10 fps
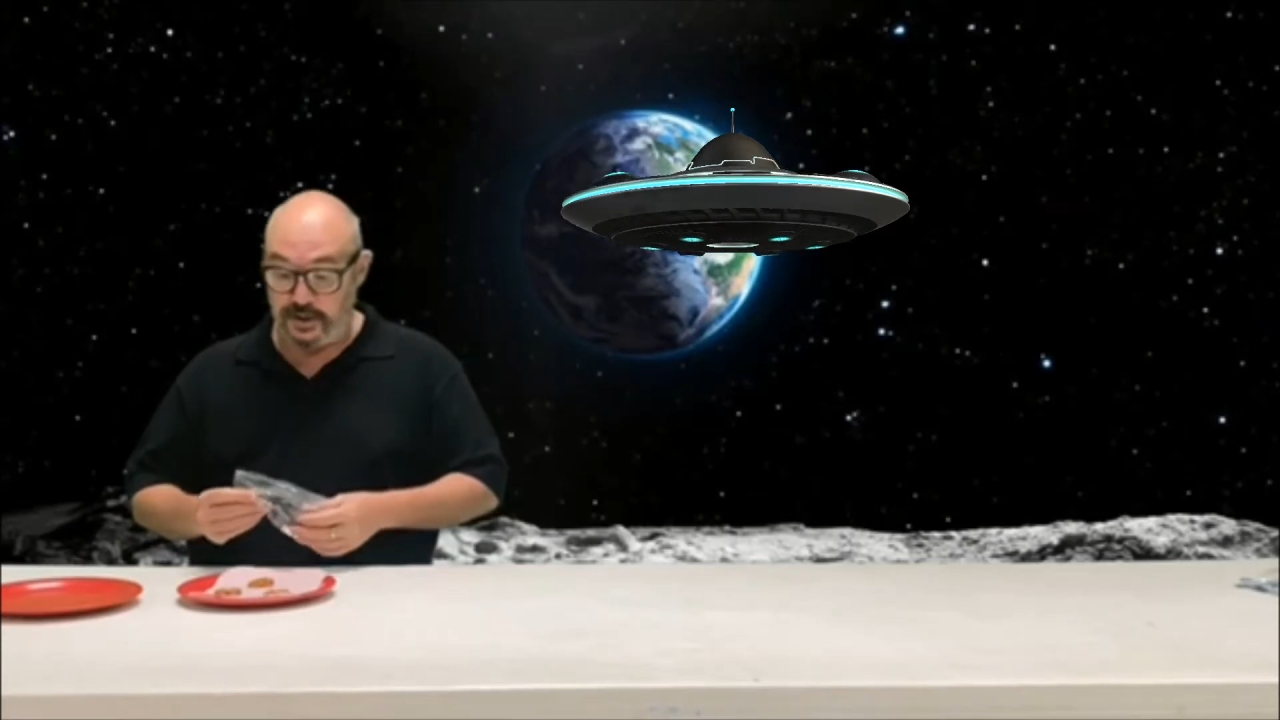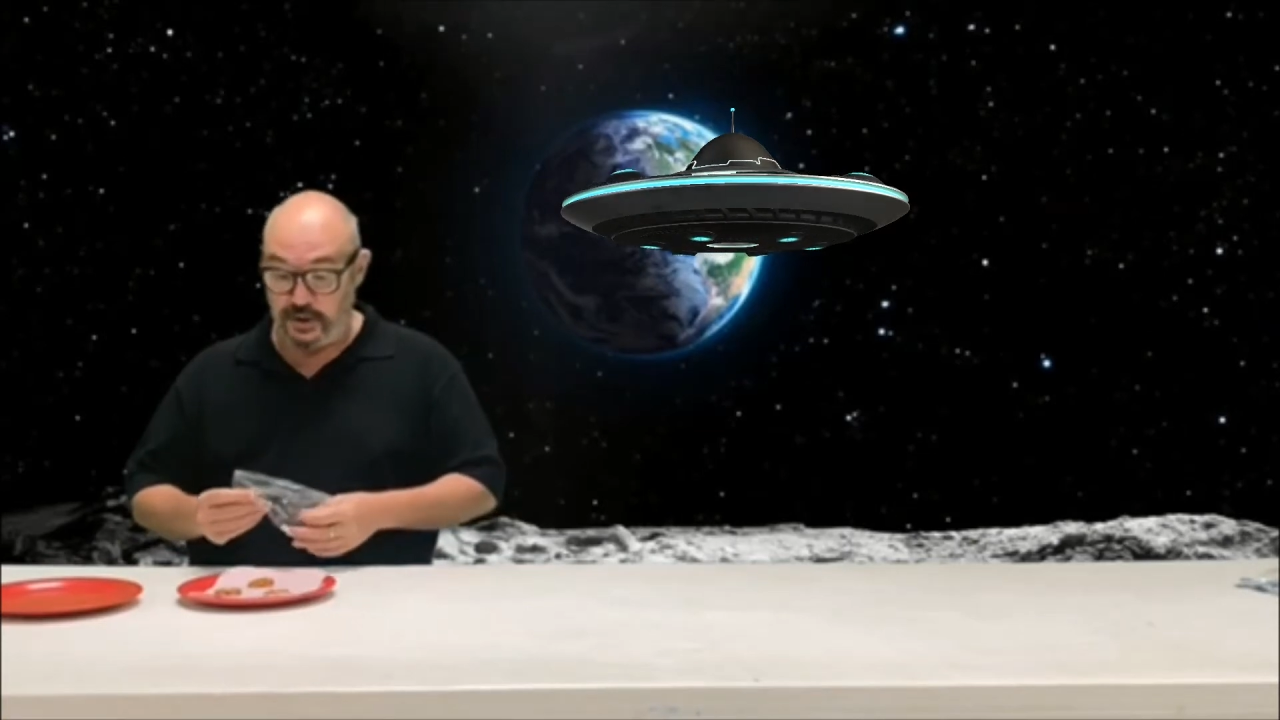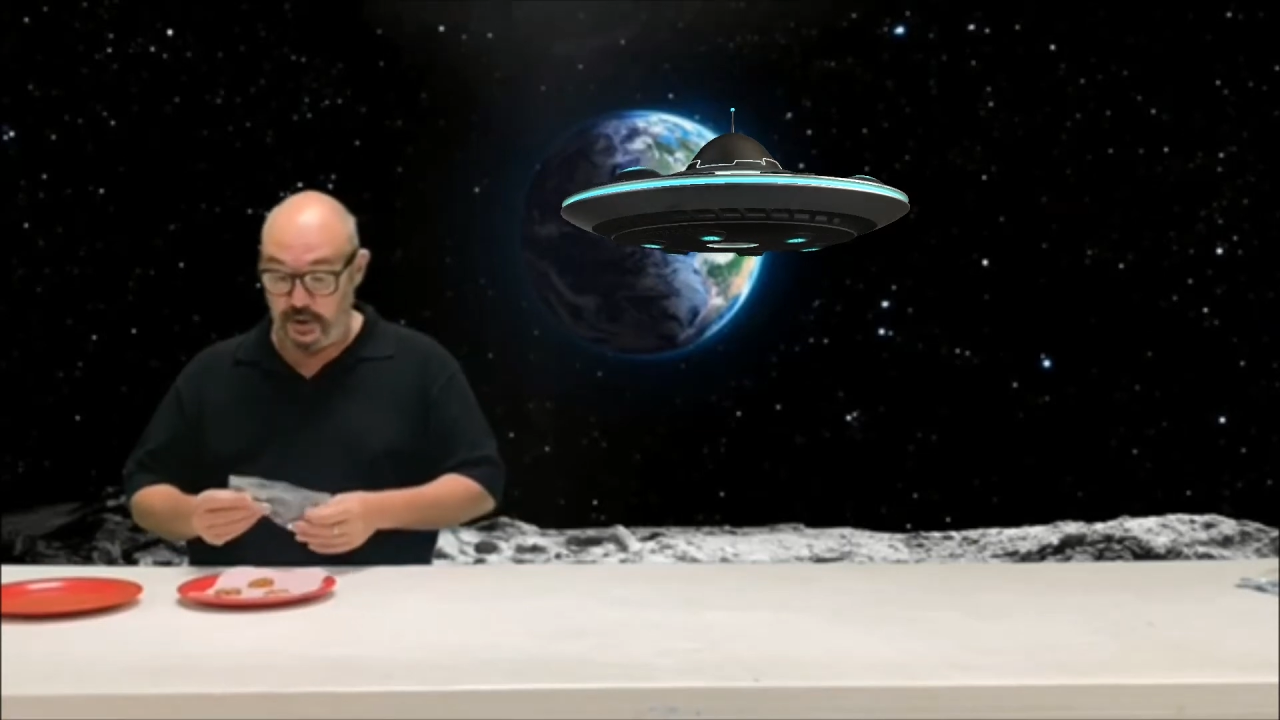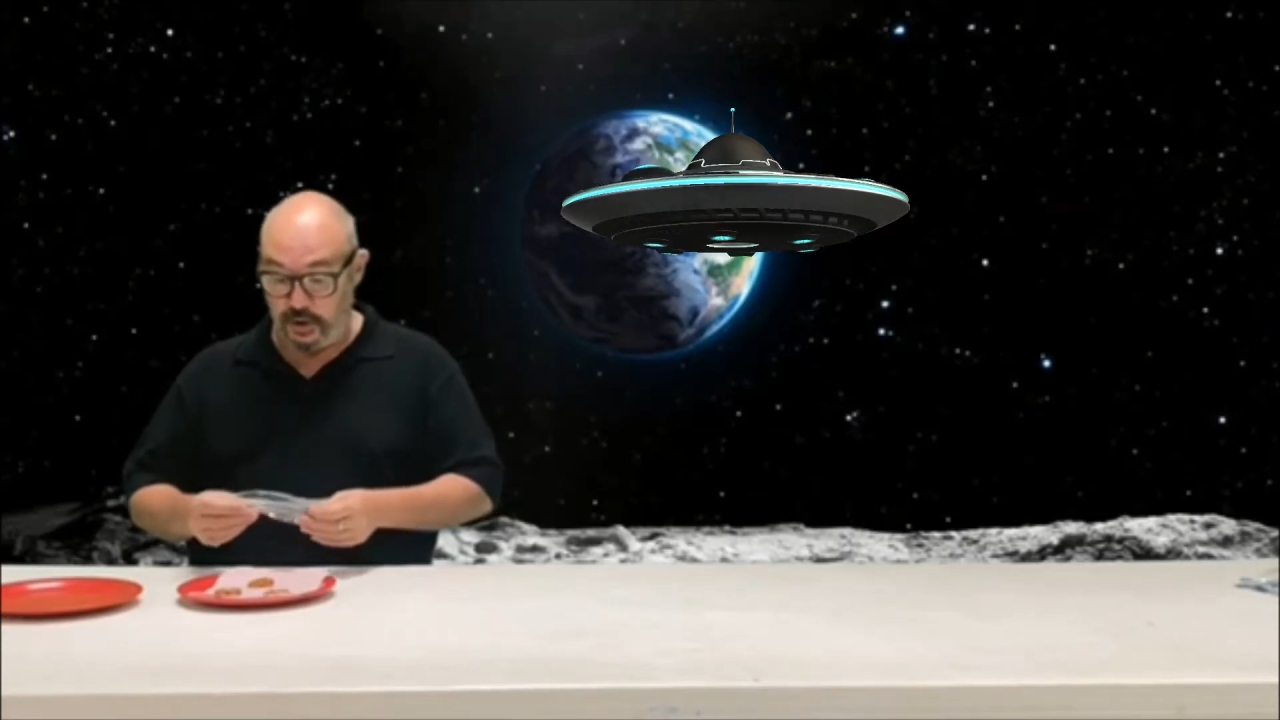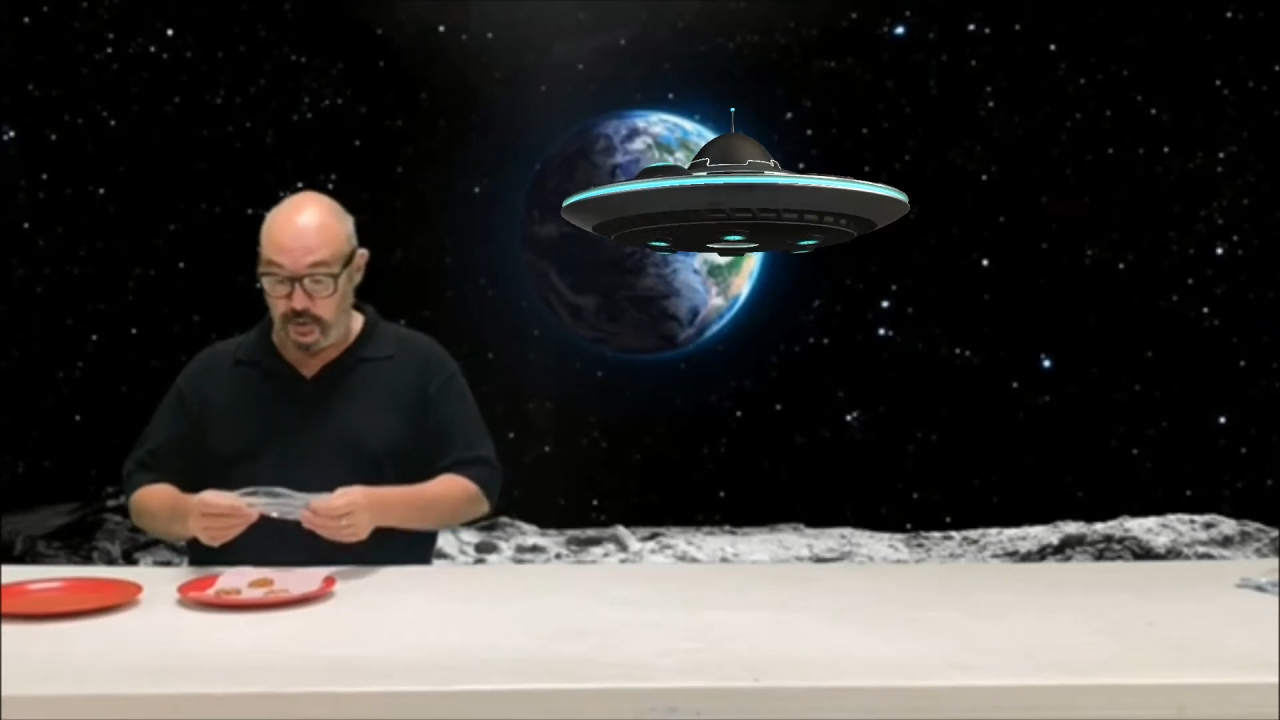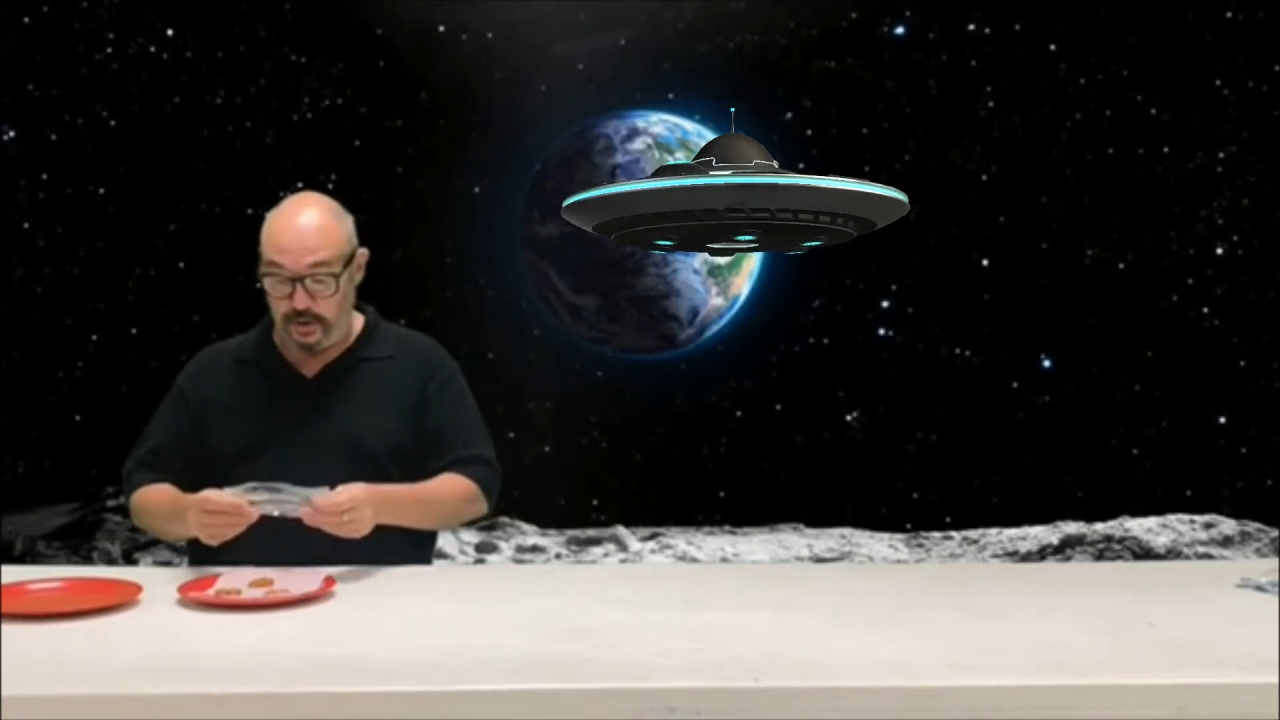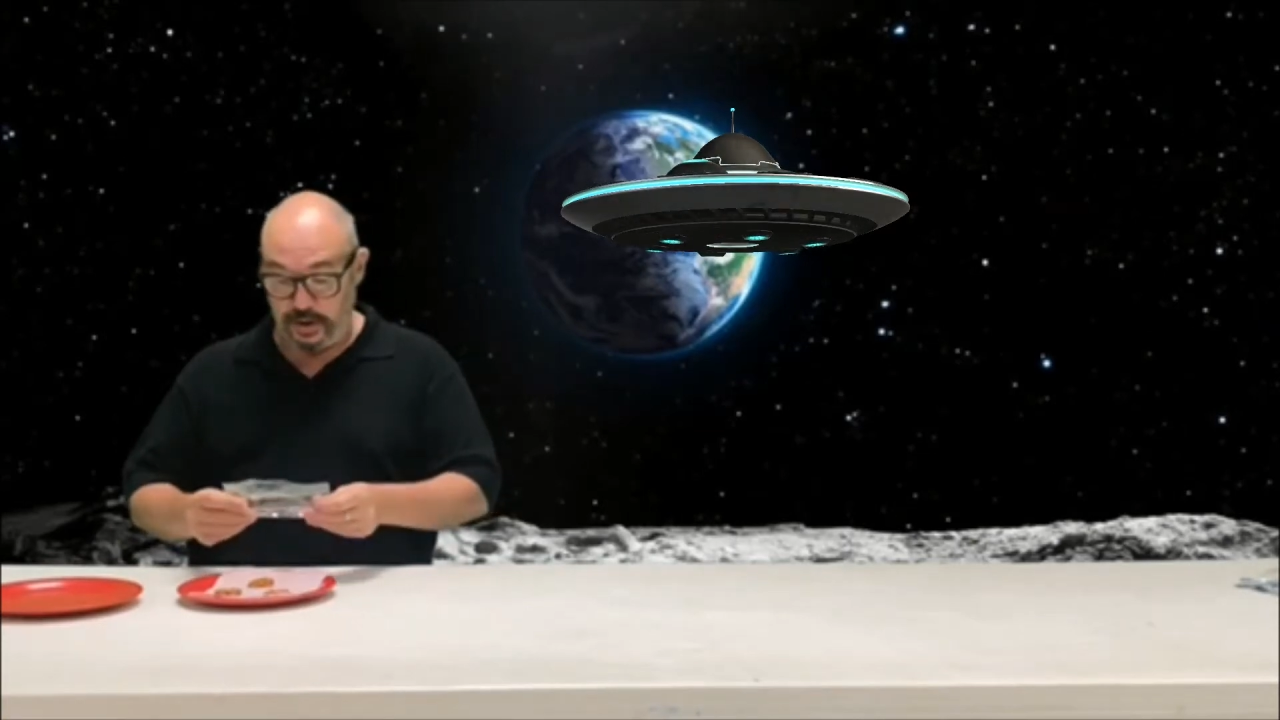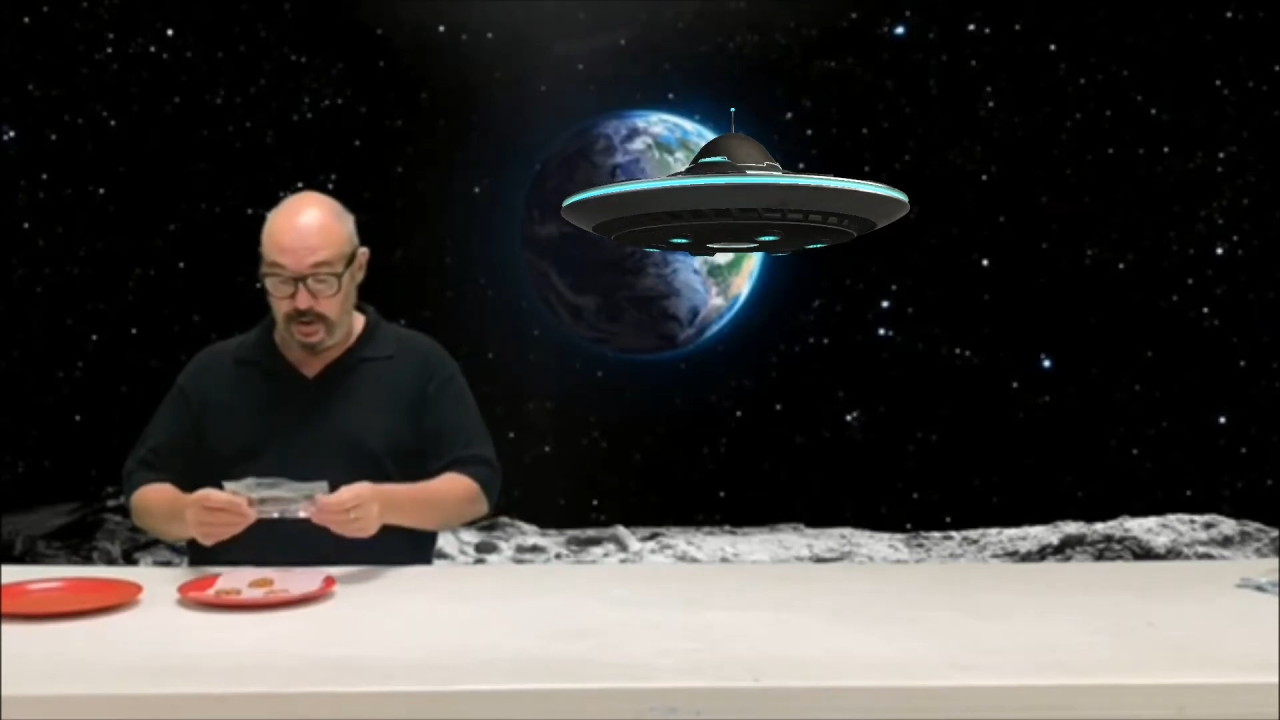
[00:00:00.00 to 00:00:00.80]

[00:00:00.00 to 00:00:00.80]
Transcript: to